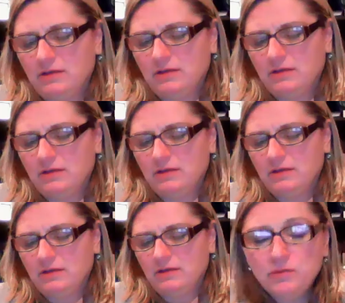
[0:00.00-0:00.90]

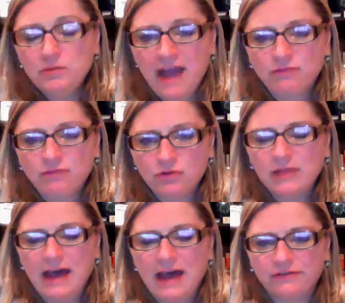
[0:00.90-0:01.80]
supposing we have
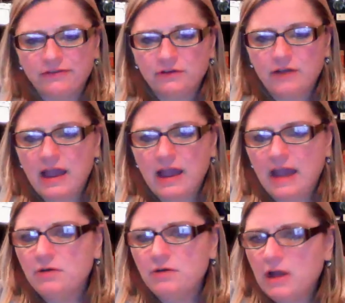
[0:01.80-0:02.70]
room left, okay?
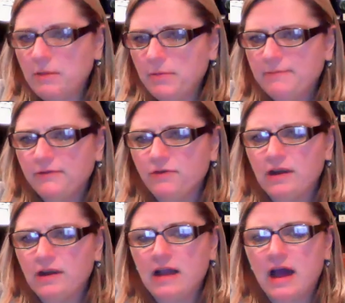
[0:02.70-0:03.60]
I know a couple people have
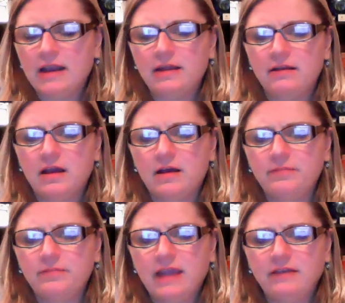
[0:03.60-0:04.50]
already got it.
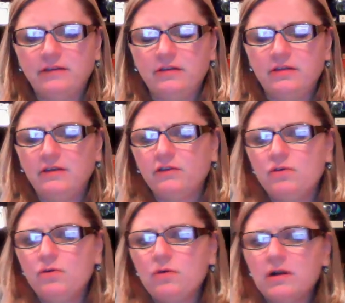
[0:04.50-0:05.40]
Guys, this
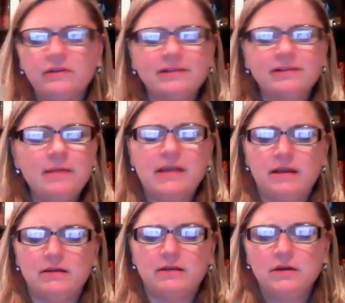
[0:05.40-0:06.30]
course is
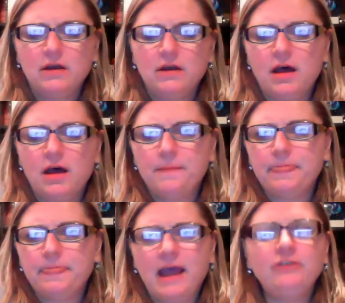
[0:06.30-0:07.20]
limited.
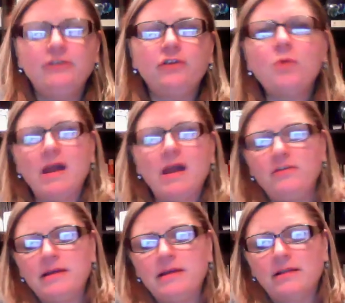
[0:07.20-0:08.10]
I don't want it
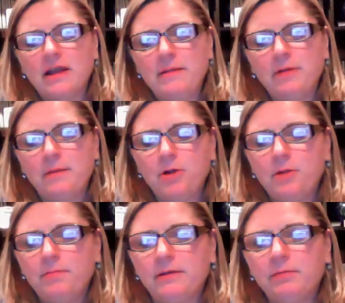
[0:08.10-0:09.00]
to be a lot of people on
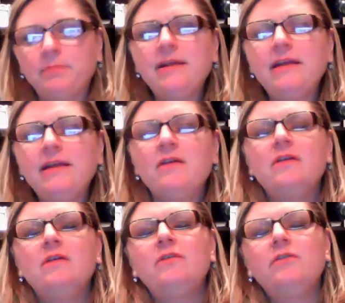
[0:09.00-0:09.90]
purpose, but please
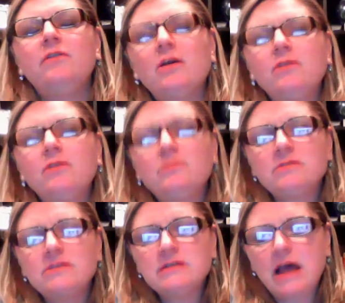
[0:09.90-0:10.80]
don't
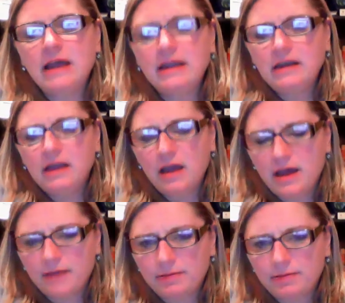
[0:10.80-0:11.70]
sign
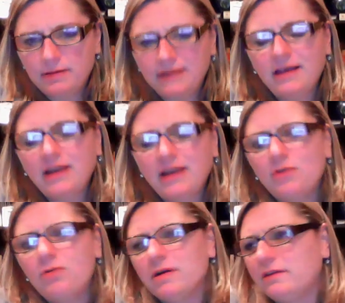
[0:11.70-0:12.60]
up. And it's not a
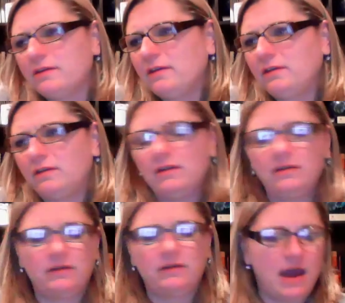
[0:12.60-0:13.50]
course.
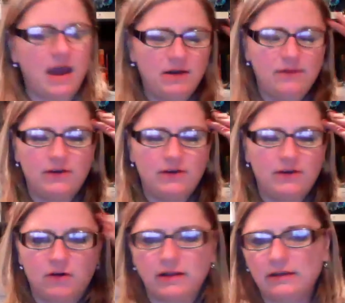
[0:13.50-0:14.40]
It's I don't even know what to
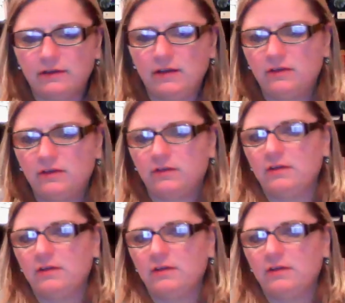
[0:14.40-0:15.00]
call it. It's